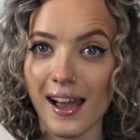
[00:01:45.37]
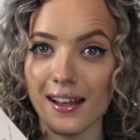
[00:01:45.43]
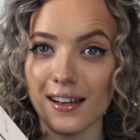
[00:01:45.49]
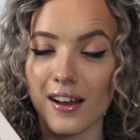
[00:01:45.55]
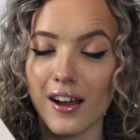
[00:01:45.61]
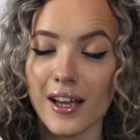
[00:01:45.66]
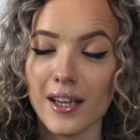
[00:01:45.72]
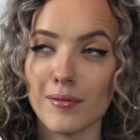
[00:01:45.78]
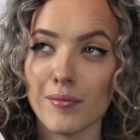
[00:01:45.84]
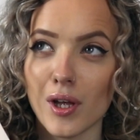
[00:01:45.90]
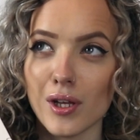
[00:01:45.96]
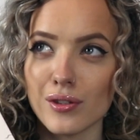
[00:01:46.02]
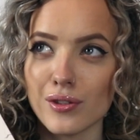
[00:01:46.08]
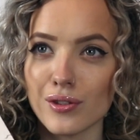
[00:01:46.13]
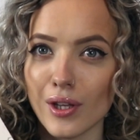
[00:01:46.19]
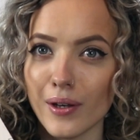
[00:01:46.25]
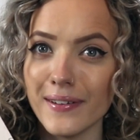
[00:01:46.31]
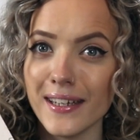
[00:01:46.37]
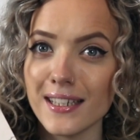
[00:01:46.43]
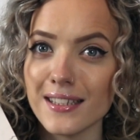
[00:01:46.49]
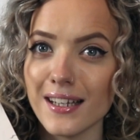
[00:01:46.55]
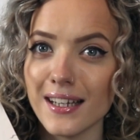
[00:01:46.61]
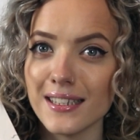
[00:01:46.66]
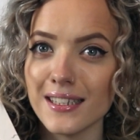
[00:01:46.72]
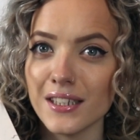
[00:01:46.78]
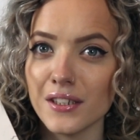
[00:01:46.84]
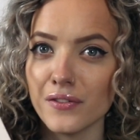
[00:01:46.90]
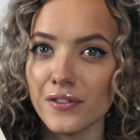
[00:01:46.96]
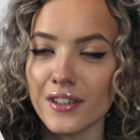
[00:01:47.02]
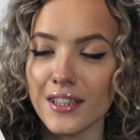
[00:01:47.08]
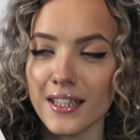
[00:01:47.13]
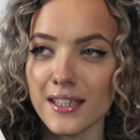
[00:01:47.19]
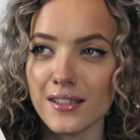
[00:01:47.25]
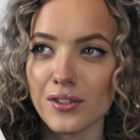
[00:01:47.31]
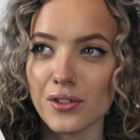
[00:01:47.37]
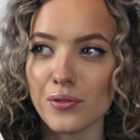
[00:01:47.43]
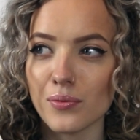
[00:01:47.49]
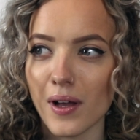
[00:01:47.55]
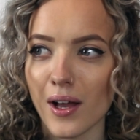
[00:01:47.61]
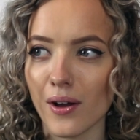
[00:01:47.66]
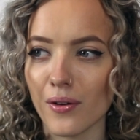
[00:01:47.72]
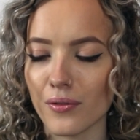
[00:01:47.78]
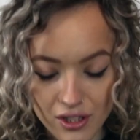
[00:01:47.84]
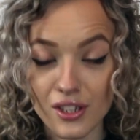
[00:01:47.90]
and I am so excited for these as well.